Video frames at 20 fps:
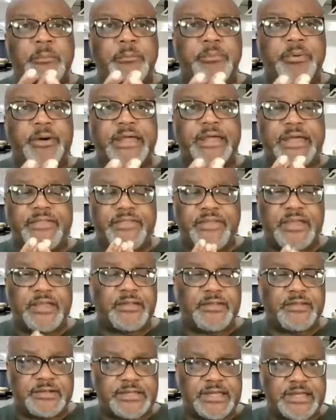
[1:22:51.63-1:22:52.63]
But at the end
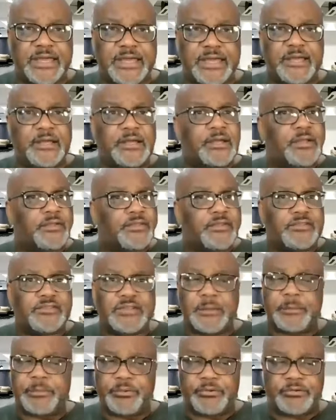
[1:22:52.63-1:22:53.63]
of the day, the
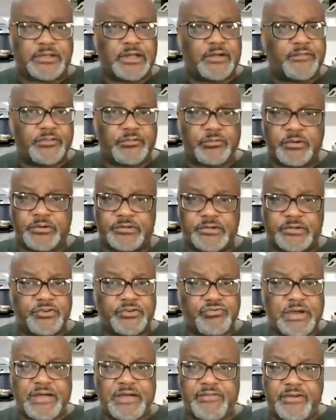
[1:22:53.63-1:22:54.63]
simple stuff is what's going to
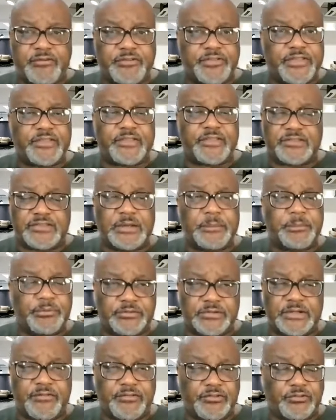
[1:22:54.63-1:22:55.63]
drive everything. The simple
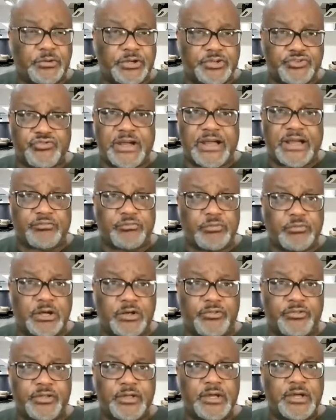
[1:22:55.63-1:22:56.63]
stuff is what drives
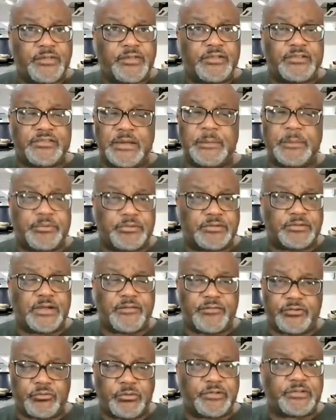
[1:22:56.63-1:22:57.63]
wealth. The simple
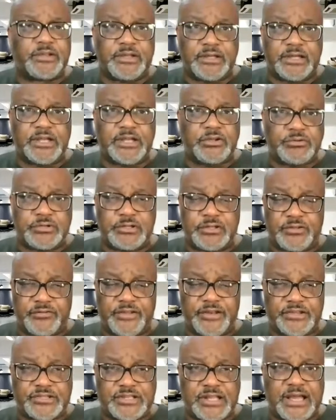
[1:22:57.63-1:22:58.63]
stuff is what's going to get you to the
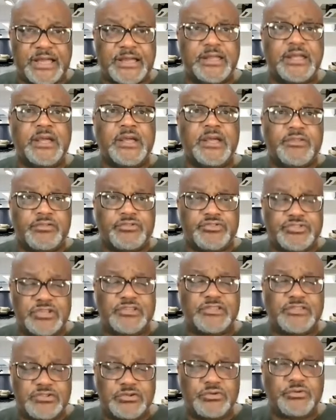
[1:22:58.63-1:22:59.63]
finish line. So
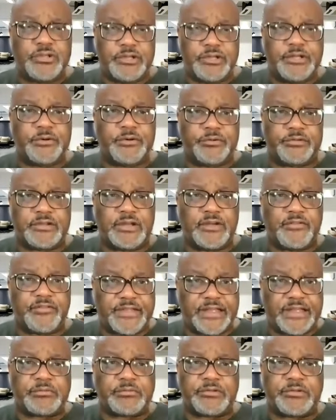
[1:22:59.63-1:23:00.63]
just do the little stuff, and
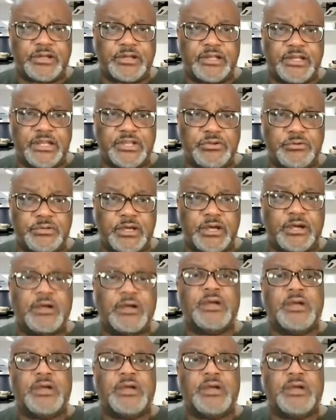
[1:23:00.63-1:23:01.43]
that's what's going to get you there.